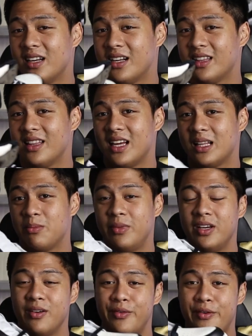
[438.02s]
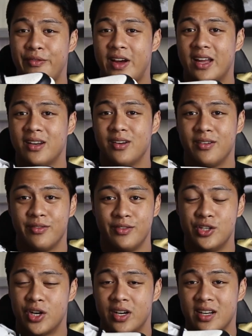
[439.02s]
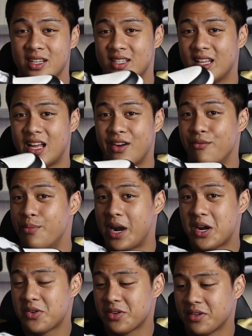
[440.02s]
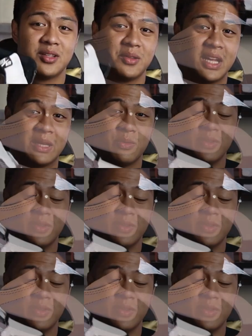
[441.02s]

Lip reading: not that big of a fan of Jordans that have brown. So that